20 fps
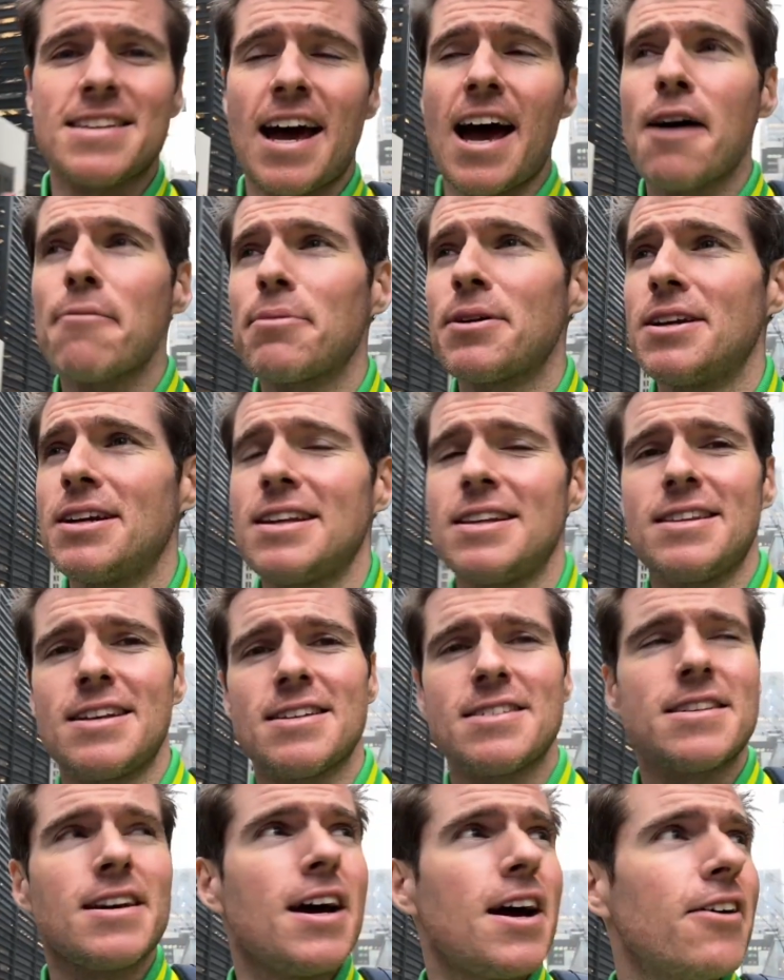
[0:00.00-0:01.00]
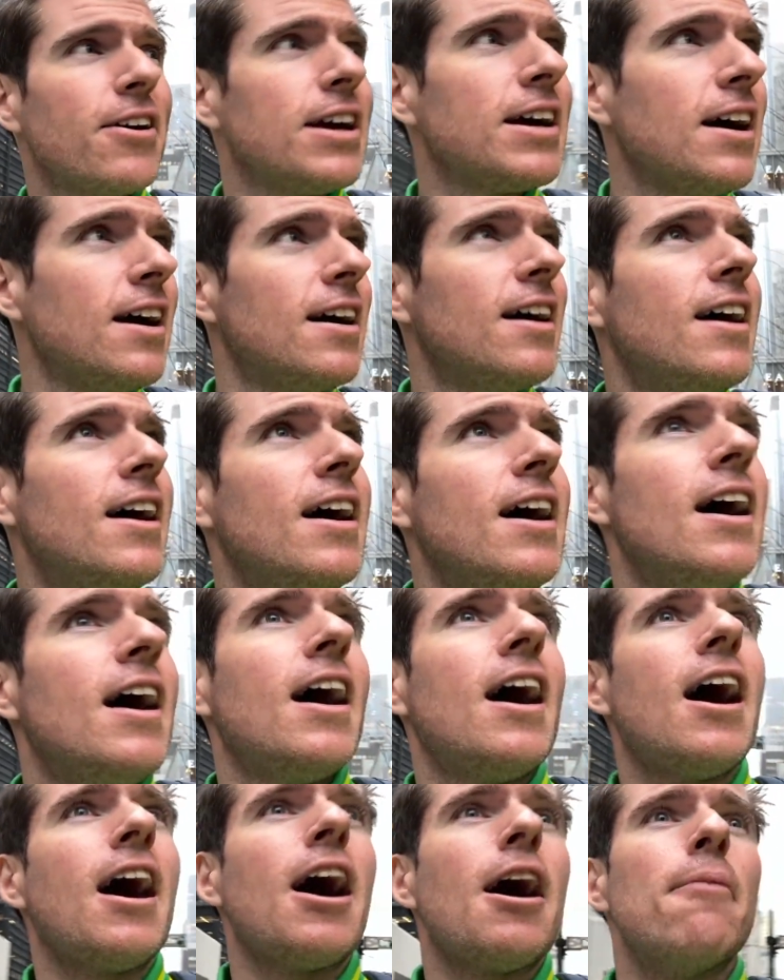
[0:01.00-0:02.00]
happened in this area.
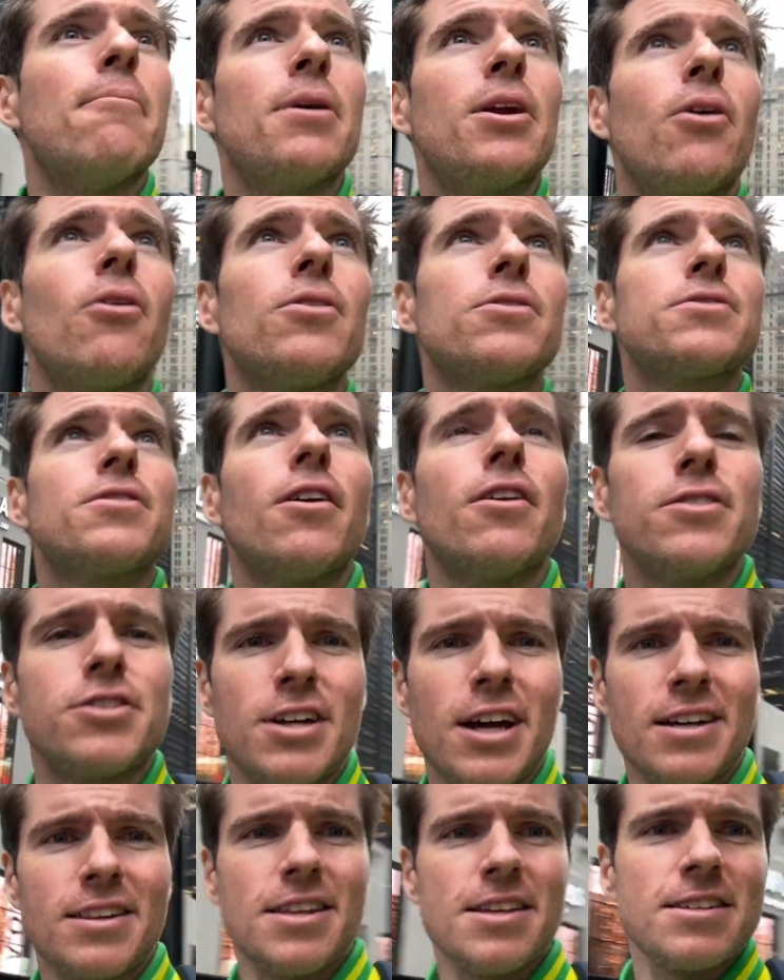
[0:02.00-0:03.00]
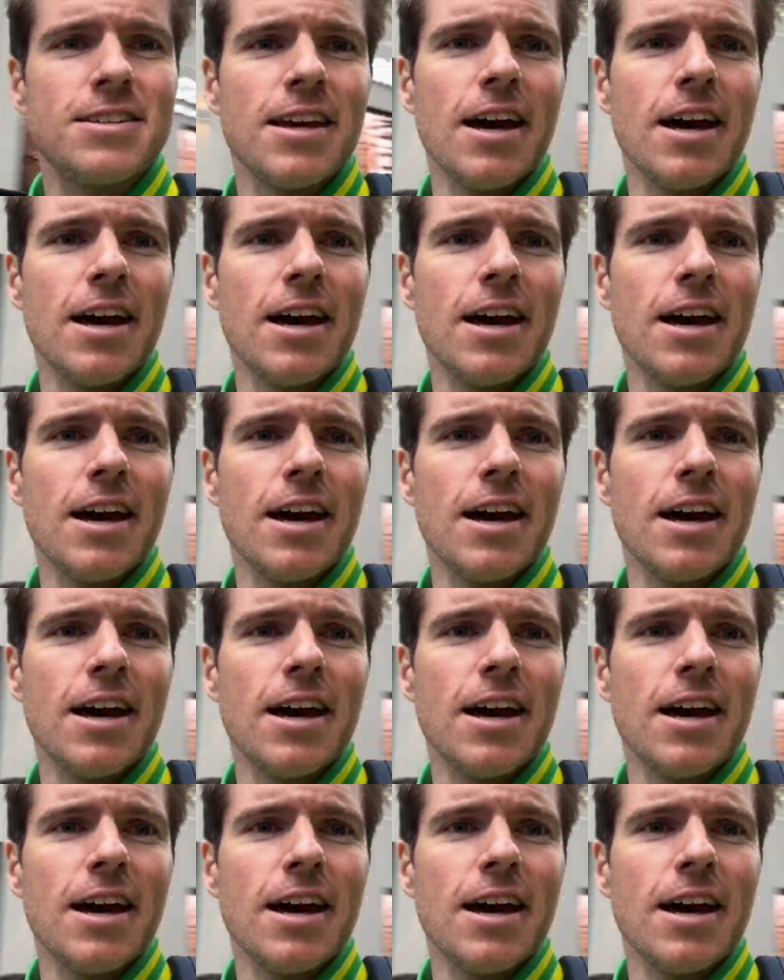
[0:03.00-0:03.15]
But also, check this